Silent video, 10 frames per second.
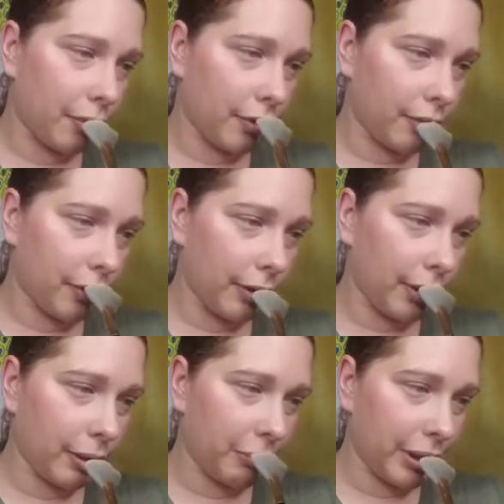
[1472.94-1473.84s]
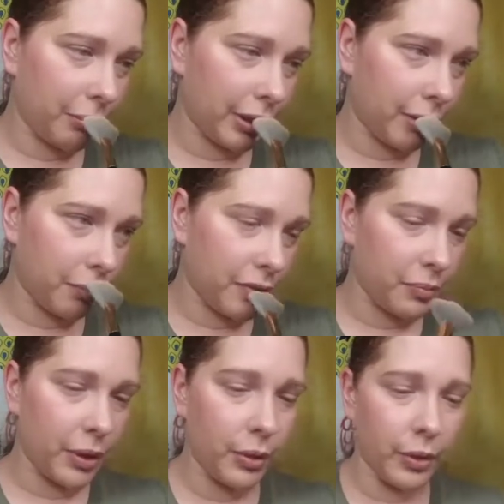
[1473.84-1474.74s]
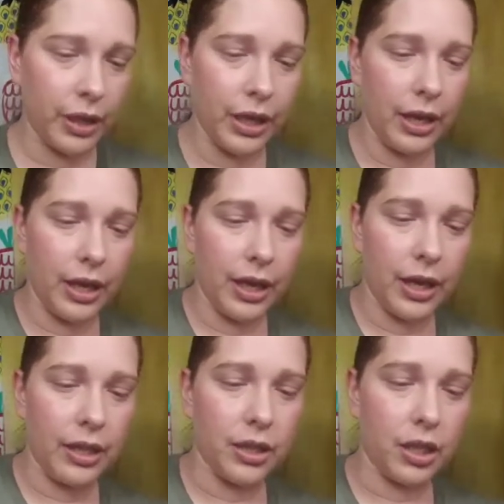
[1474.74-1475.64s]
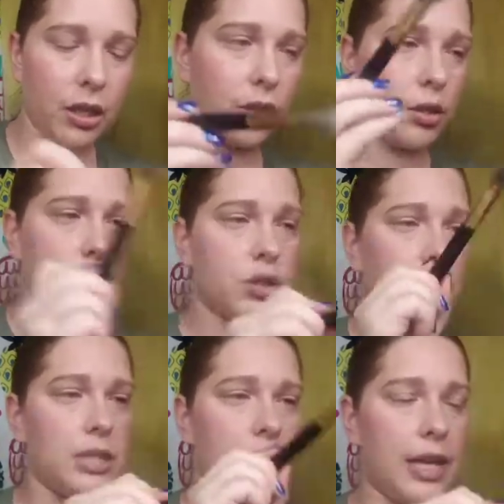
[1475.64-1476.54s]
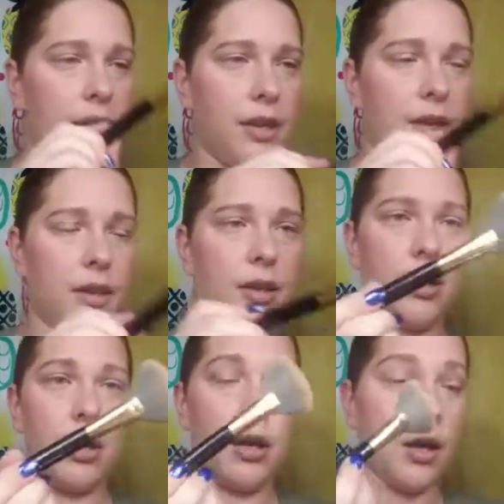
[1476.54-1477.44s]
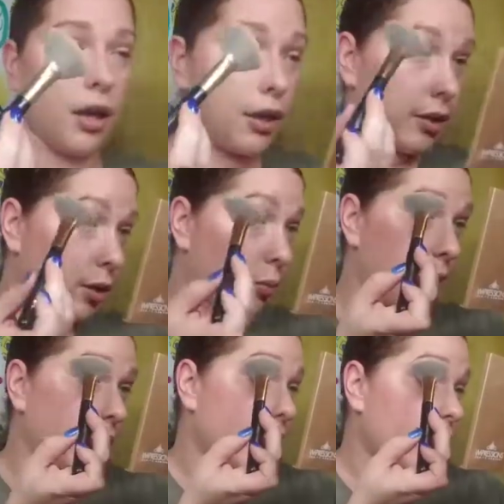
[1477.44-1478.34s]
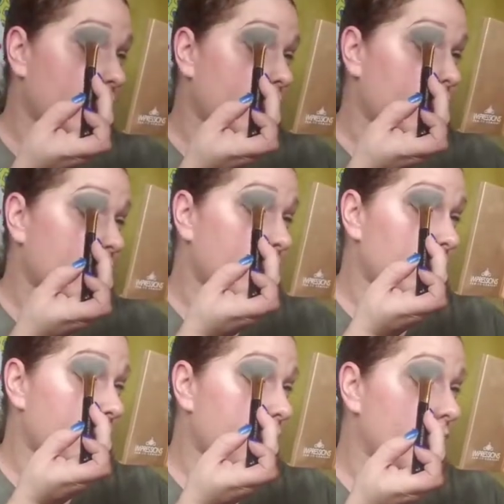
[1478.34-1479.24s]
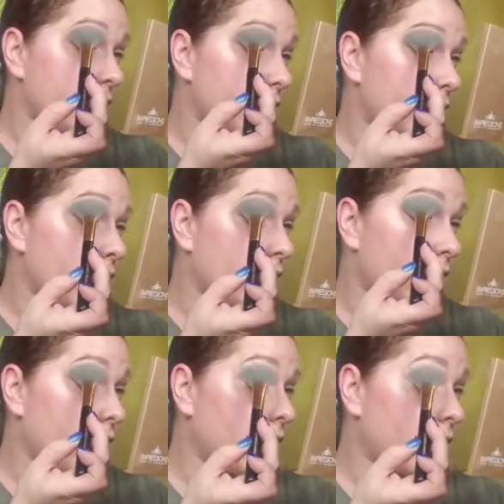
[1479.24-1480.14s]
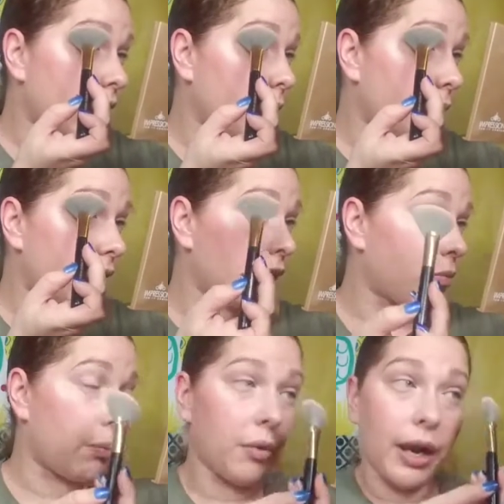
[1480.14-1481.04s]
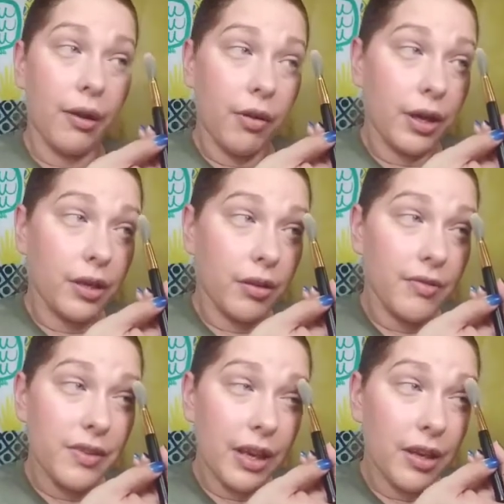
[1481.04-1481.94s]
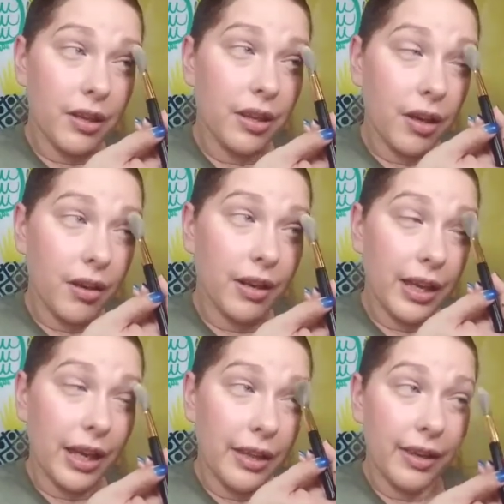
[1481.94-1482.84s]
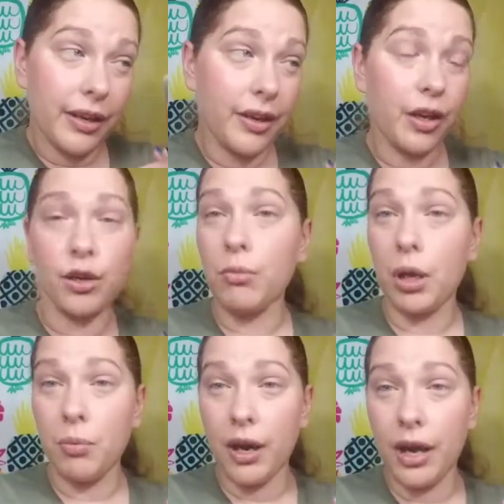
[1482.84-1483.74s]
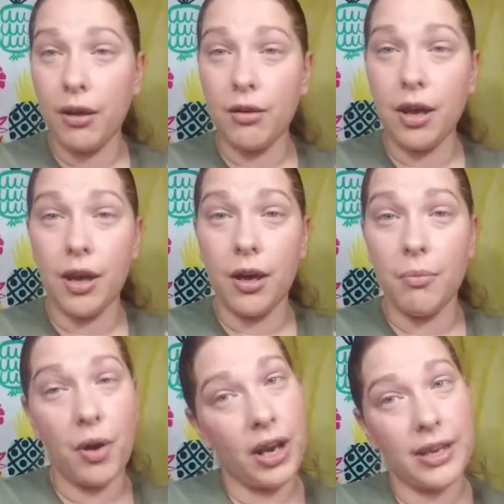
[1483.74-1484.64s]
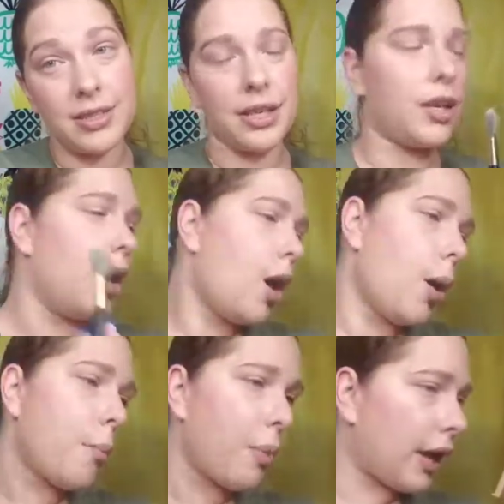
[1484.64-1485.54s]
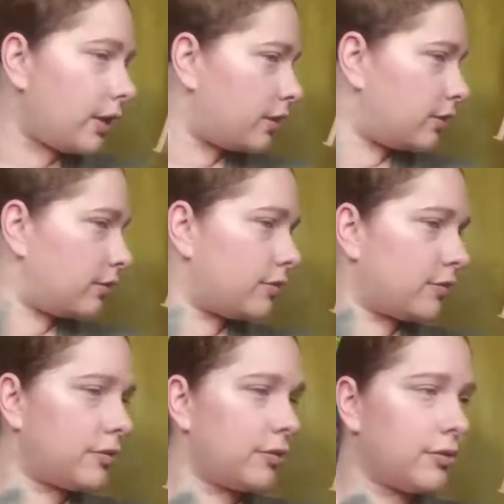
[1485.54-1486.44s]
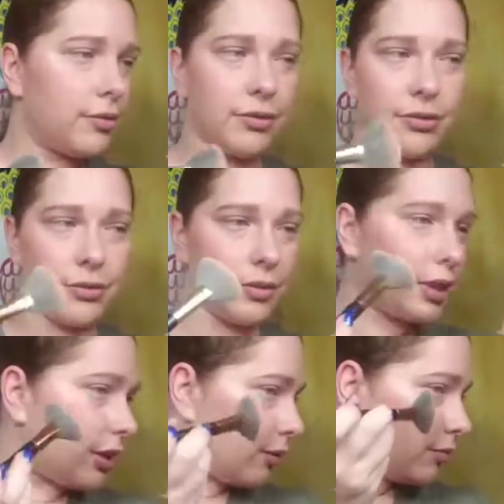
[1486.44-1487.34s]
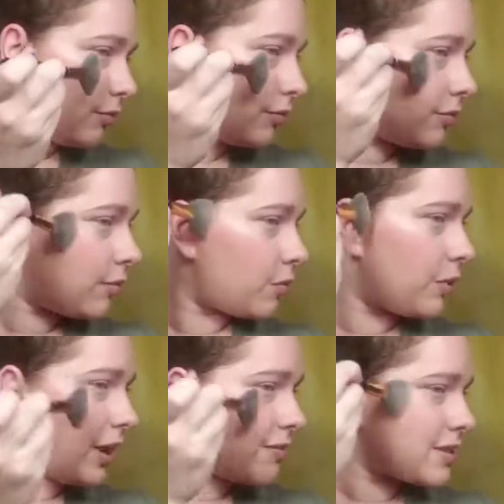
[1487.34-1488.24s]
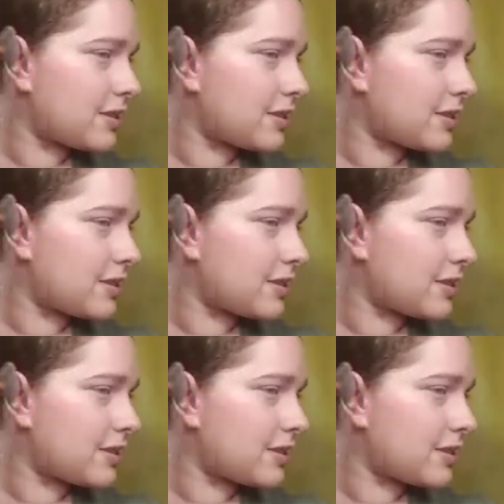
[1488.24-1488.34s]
Put a little bit in my cupid's bow. And then I'll usually take a little bit and kind of press it beneath my brow. I know I've technically already highlighted under my brow on accident. But, you know, whatevs.